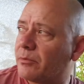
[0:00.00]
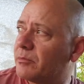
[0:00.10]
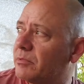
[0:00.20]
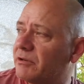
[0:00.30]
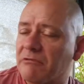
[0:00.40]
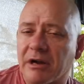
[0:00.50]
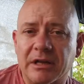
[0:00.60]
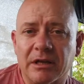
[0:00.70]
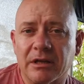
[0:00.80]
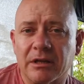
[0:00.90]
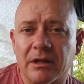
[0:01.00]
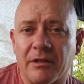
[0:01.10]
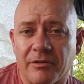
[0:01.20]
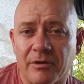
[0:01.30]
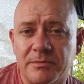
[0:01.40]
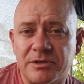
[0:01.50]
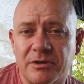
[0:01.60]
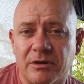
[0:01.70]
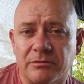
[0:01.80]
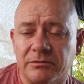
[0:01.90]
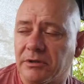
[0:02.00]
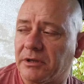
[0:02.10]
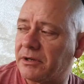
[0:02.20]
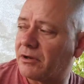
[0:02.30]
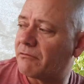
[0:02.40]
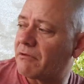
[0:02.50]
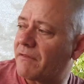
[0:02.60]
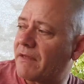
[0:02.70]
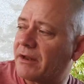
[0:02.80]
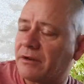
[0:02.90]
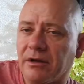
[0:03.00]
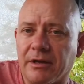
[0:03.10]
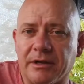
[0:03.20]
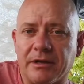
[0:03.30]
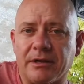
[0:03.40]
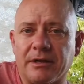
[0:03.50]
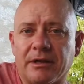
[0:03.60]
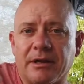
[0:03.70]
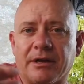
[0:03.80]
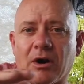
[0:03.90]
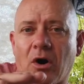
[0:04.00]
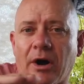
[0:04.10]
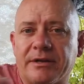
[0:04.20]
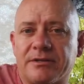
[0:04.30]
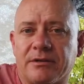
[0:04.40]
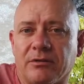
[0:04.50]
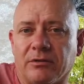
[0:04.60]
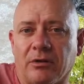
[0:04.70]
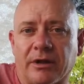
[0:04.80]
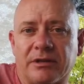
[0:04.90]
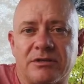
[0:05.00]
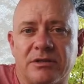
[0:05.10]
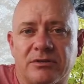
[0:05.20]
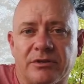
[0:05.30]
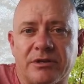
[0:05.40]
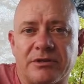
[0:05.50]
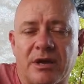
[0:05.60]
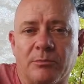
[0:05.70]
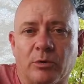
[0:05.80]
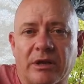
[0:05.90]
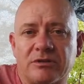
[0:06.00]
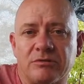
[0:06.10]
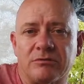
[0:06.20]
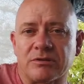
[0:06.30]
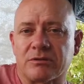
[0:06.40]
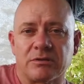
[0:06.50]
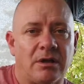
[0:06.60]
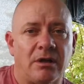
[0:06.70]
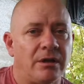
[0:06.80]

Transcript: I'll be running a ThermaCELL, and I run that at a height, like it sits on the table next to us.